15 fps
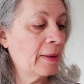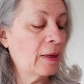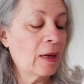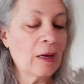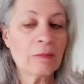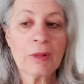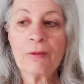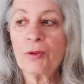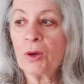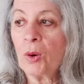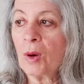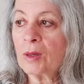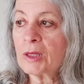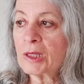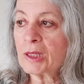If you
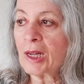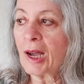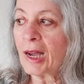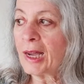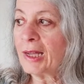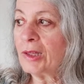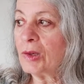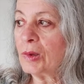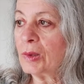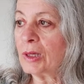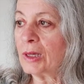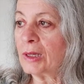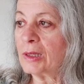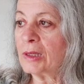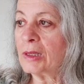go outside, you
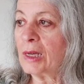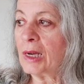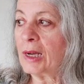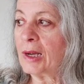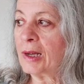can